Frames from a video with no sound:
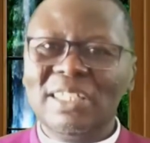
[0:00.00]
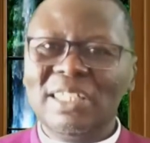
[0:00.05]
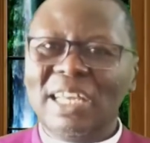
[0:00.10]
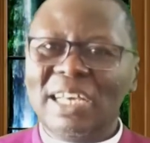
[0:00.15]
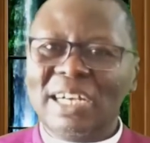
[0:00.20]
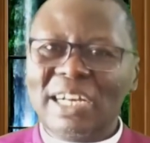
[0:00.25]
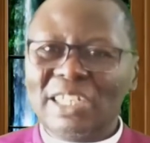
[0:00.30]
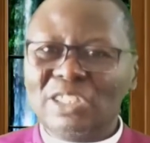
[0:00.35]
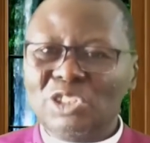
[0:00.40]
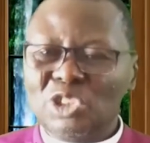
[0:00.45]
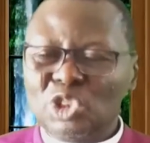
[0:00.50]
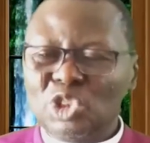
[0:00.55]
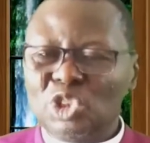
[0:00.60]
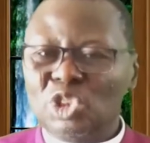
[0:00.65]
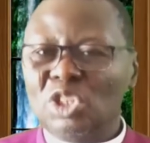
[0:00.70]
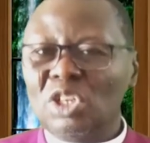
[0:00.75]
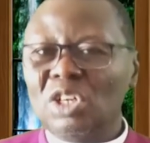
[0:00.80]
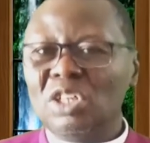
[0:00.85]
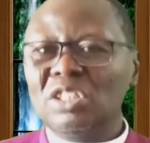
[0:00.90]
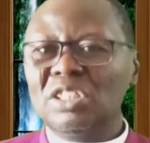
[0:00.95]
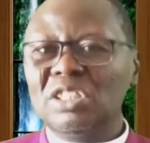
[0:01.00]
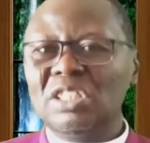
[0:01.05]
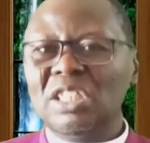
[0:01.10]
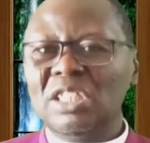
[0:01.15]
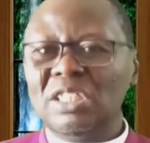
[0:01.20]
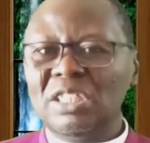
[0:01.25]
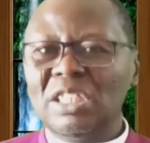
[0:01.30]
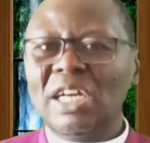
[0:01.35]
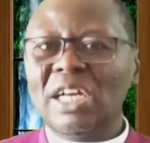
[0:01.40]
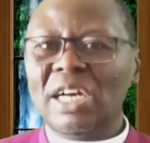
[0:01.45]
there
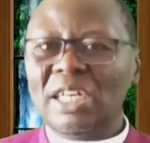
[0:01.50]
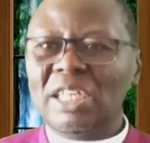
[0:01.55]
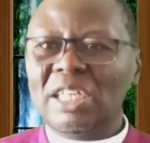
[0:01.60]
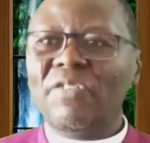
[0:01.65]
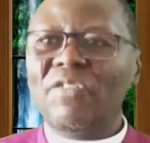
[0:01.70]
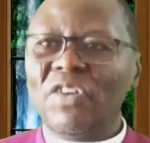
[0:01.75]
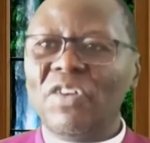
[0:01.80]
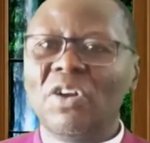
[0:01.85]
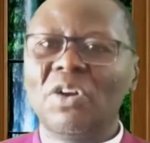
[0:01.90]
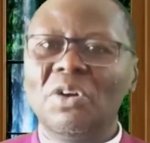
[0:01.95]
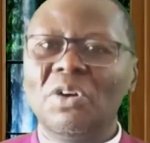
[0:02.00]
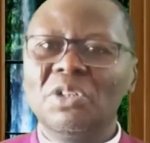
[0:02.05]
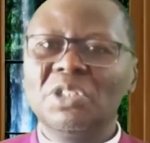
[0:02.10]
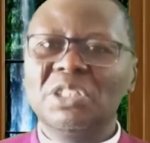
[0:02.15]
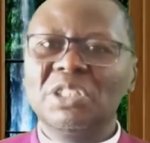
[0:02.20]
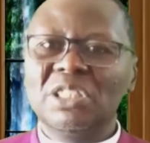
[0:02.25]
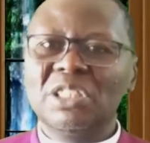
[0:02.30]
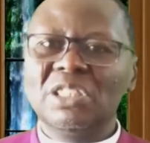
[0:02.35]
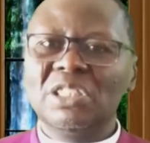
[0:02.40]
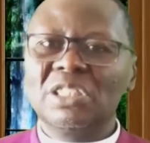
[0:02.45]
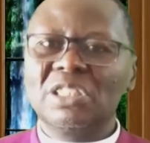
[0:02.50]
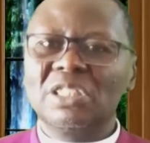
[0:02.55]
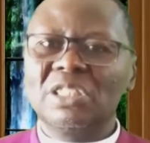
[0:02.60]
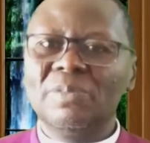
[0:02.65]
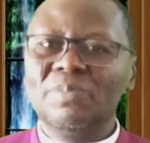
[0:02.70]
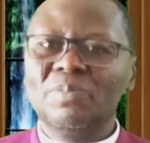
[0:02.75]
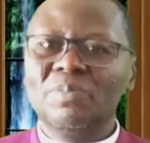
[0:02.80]
are difficulties,